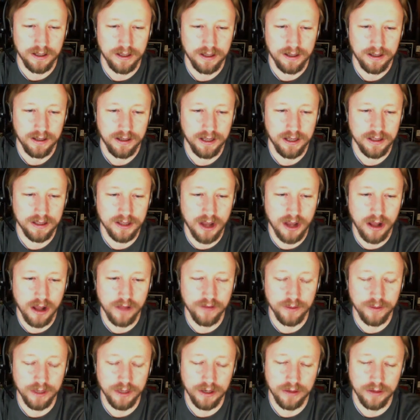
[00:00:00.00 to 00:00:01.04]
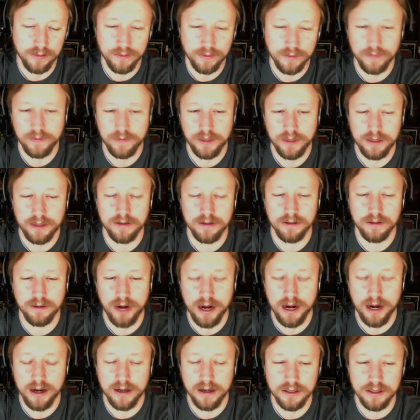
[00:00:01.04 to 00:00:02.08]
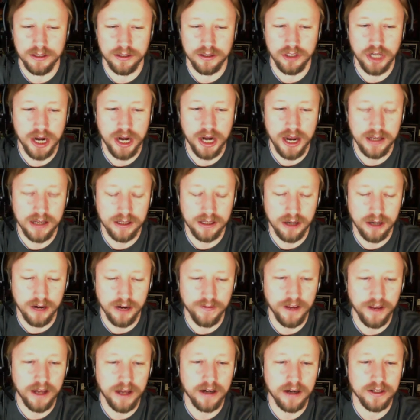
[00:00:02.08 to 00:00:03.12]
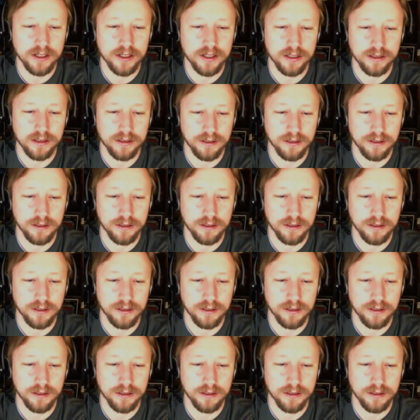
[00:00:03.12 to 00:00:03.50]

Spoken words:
it's all of, granted it's Jedi starfighters and